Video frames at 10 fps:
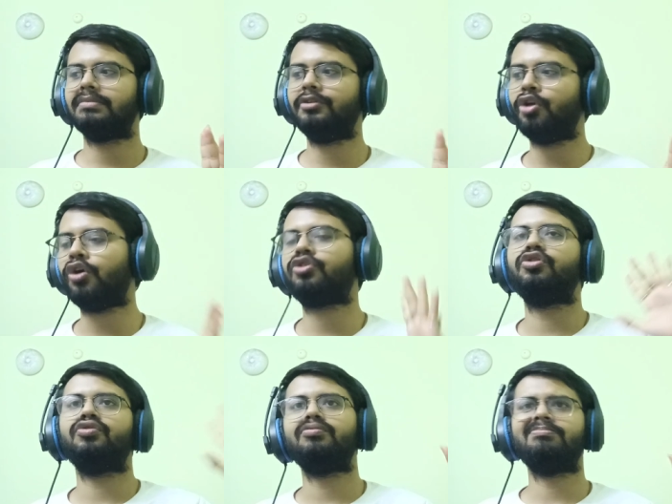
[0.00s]

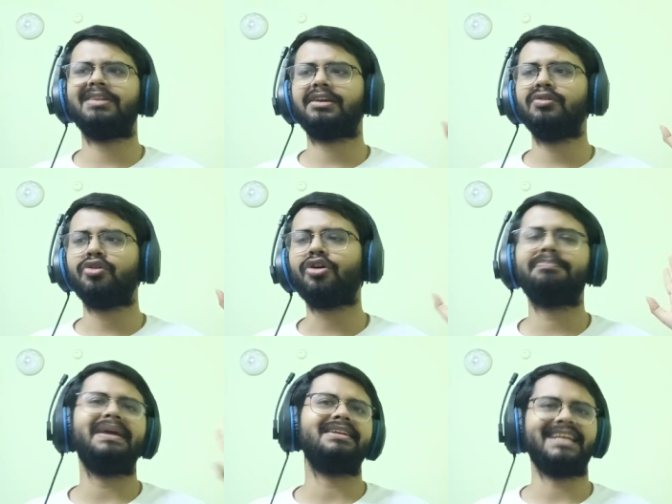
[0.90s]
not like, you know,
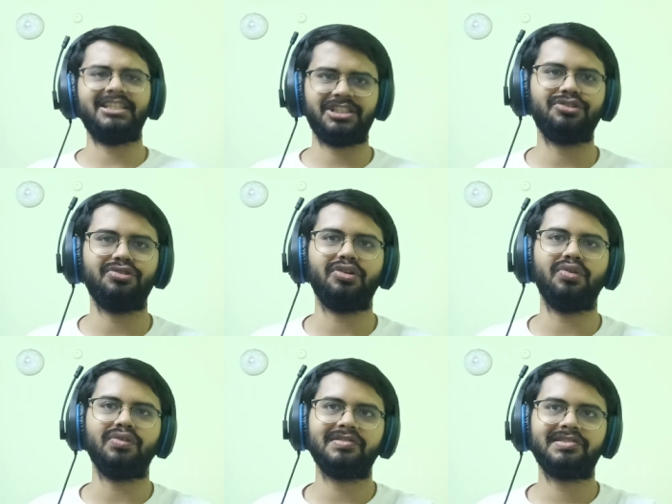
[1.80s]
not pay attention to the
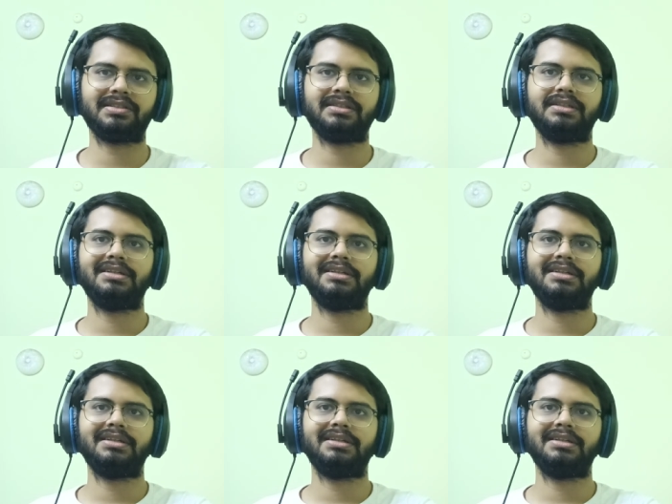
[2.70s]
ghost.